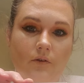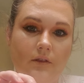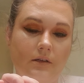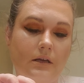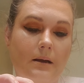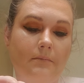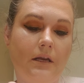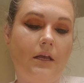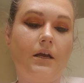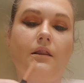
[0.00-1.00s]
with the
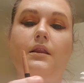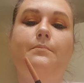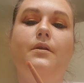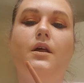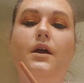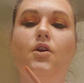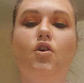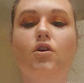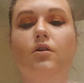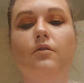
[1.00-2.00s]
Dominique lip
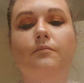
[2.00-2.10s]
liner.